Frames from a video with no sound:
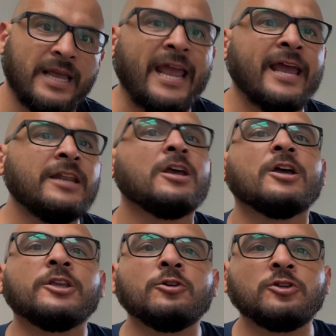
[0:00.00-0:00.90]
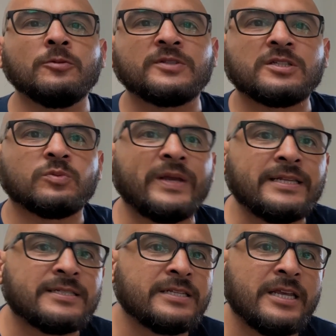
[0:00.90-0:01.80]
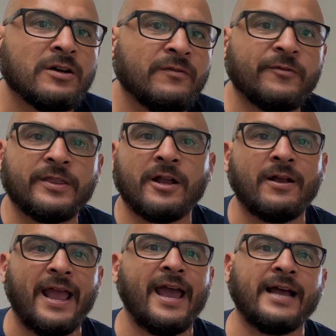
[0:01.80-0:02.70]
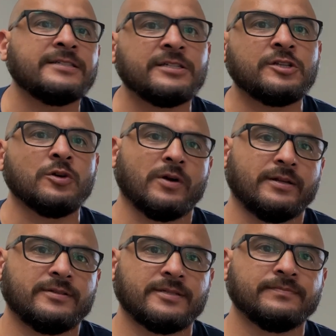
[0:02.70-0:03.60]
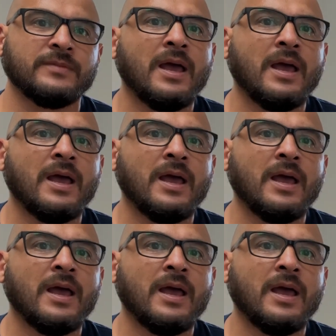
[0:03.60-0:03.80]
And YouTube sweetens the deal for their ads and shorts.